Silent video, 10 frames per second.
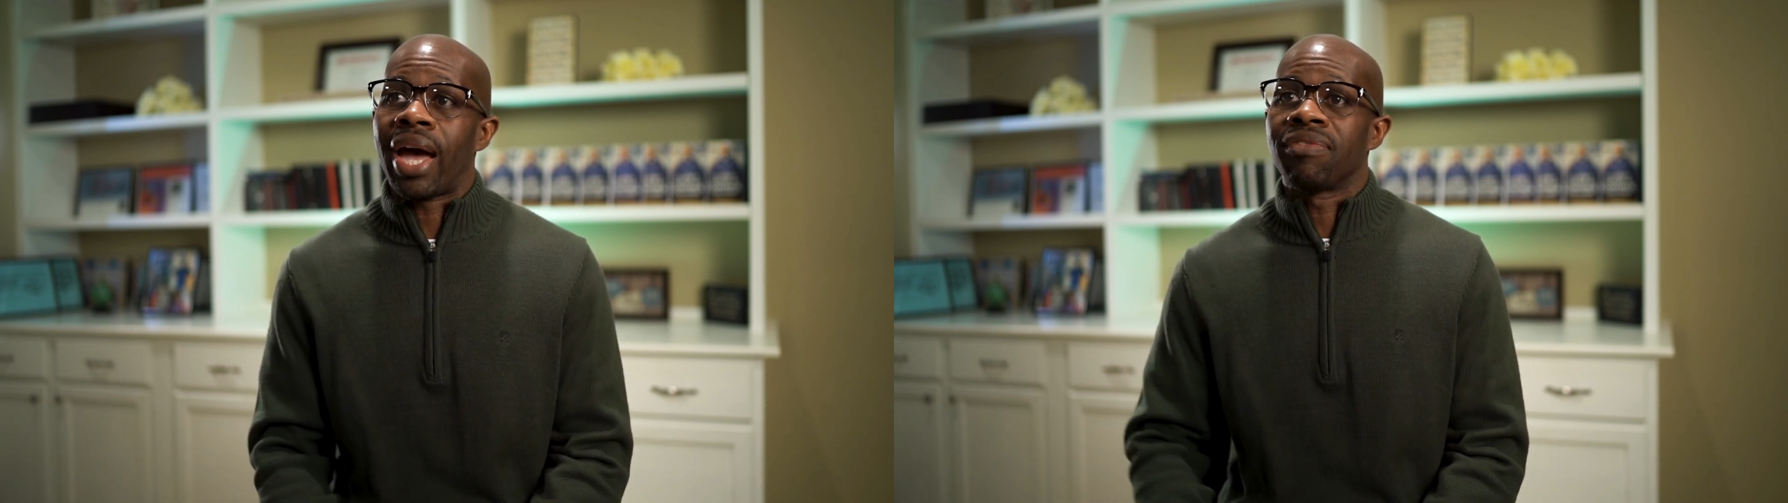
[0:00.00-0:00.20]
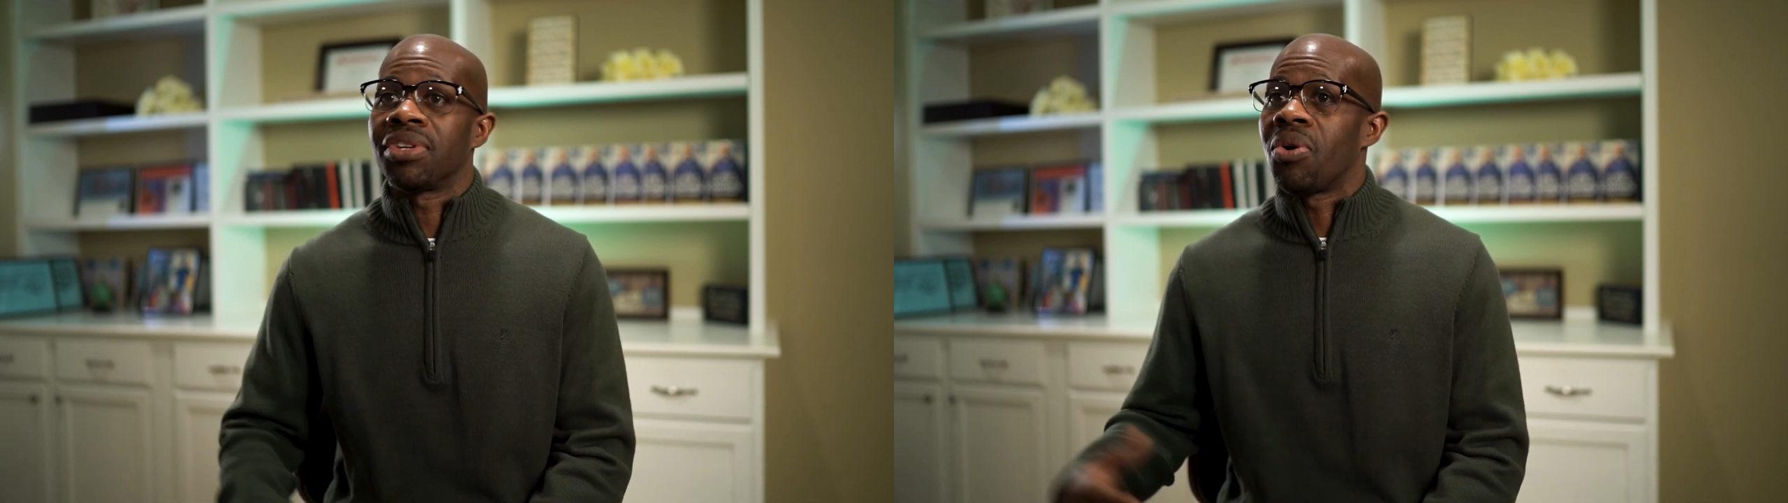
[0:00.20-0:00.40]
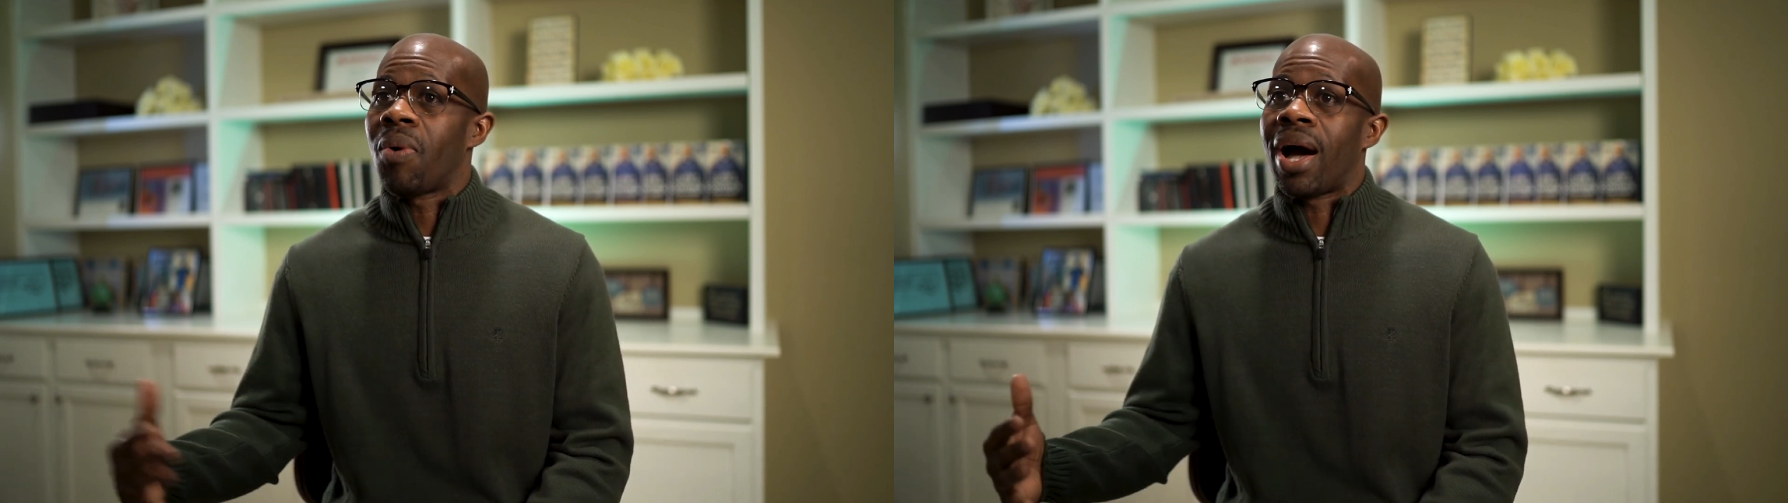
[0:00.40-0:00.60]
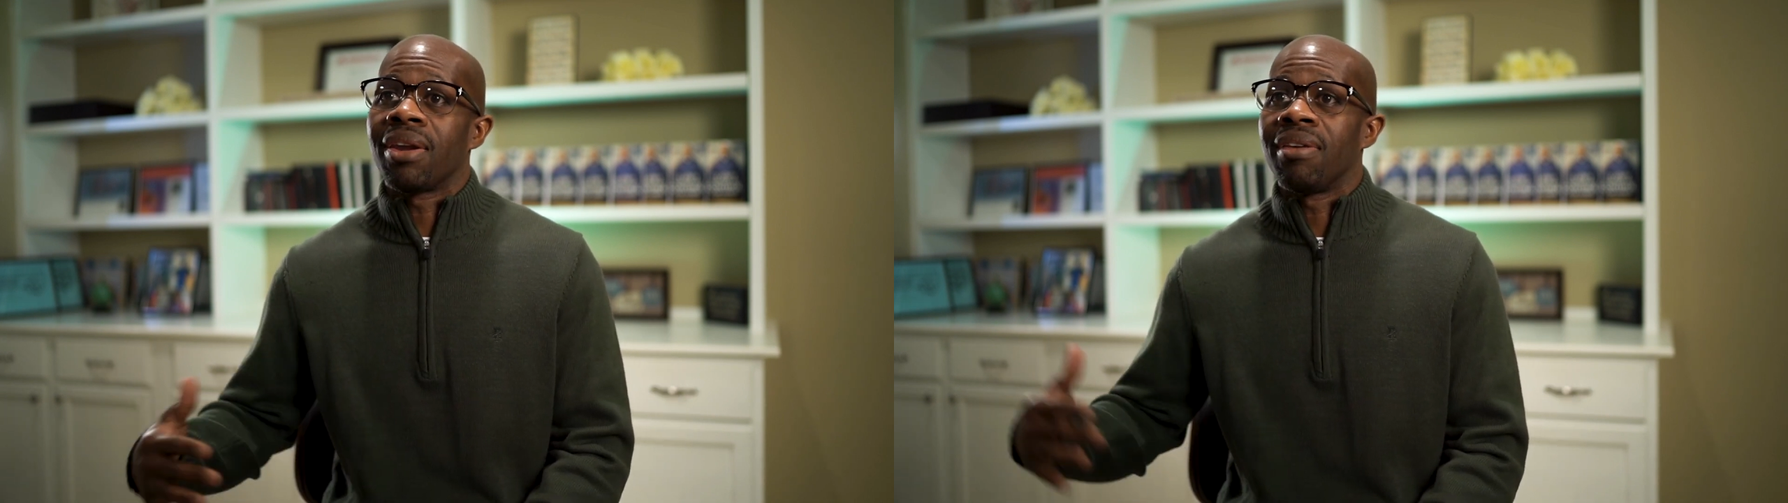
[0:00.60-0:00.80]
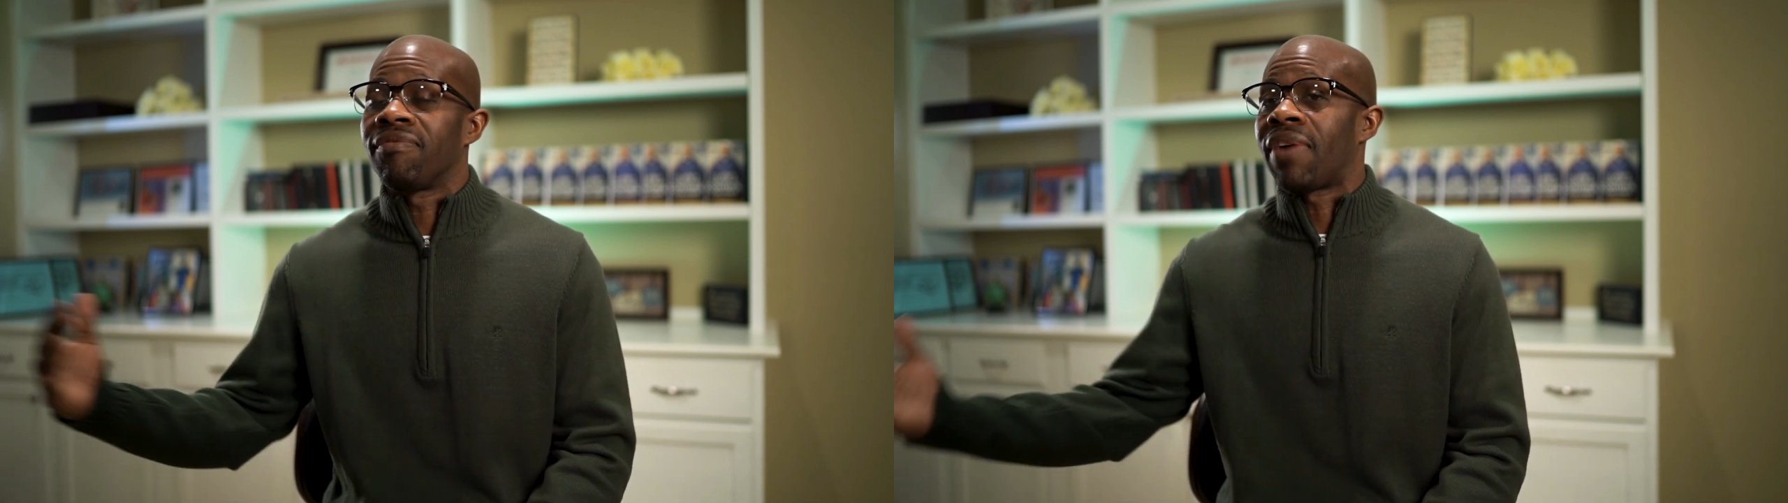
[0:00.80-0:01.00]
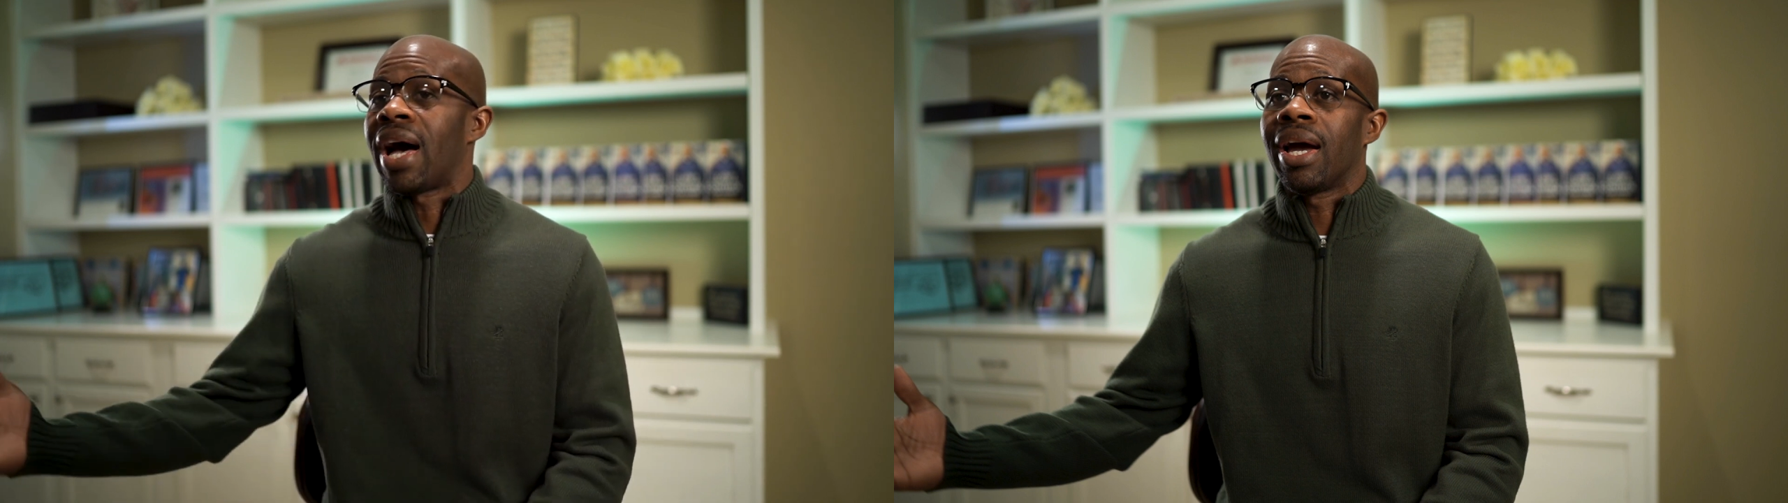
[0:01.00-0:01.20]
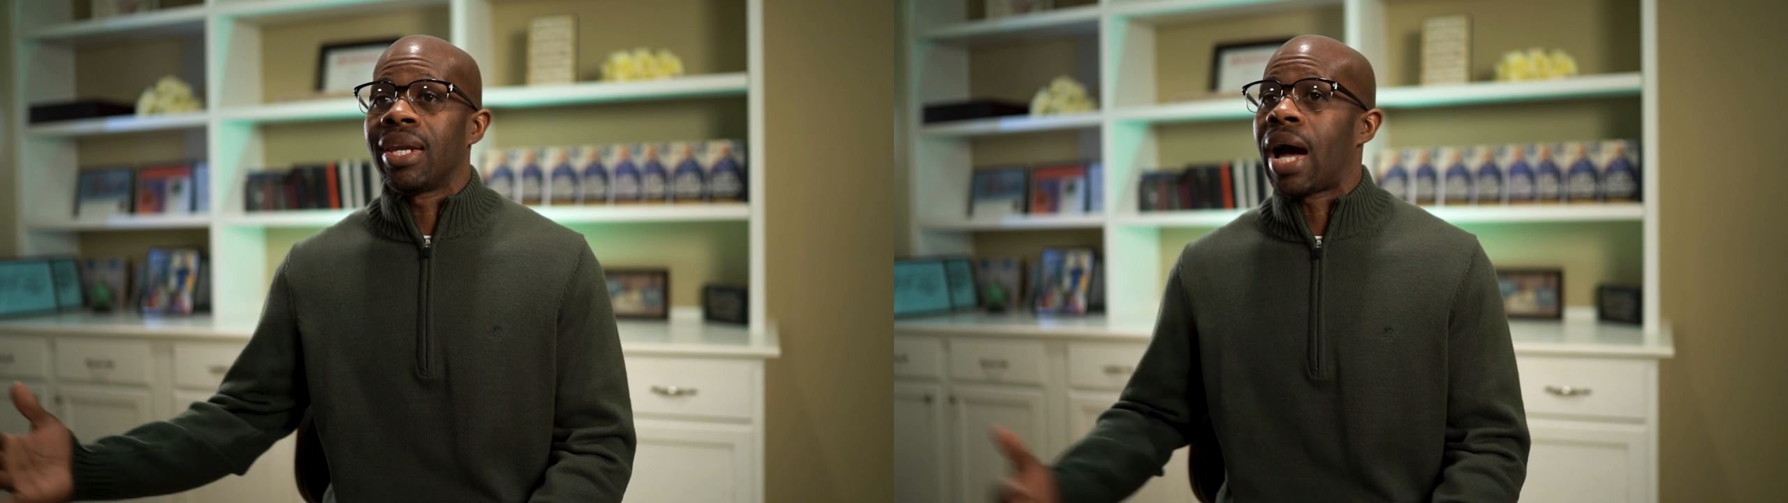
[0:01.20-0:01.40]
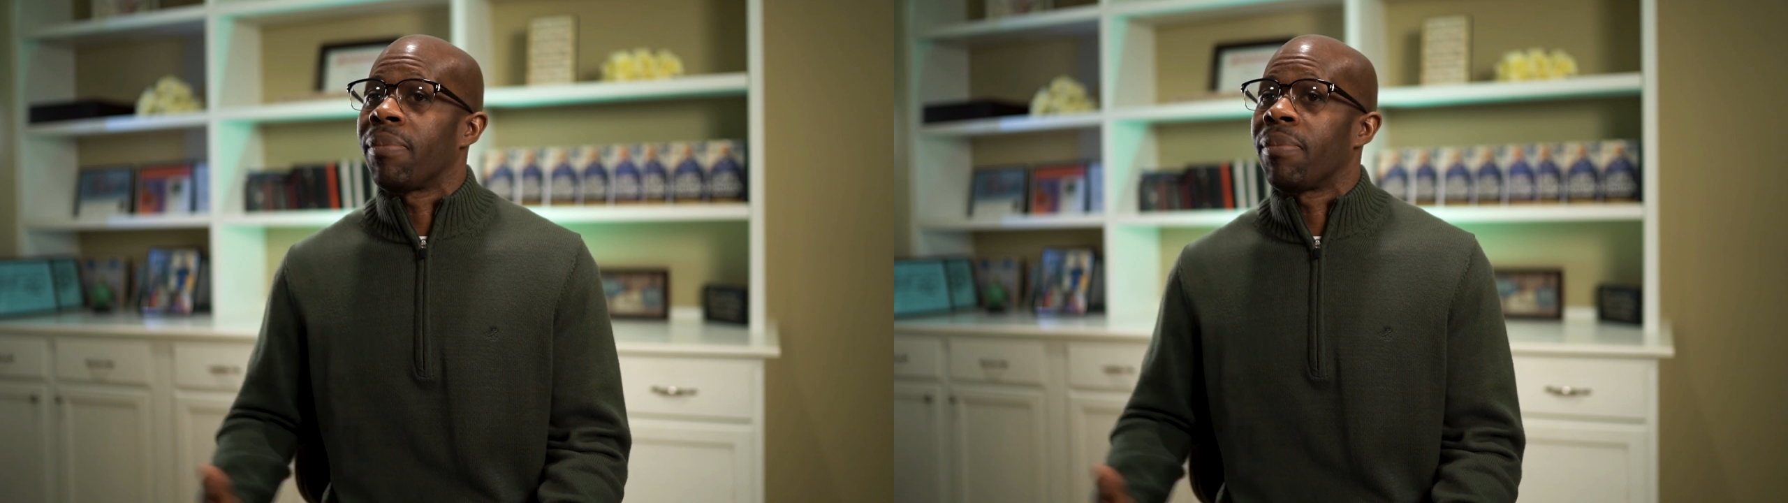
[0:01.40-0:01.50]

have to go out and find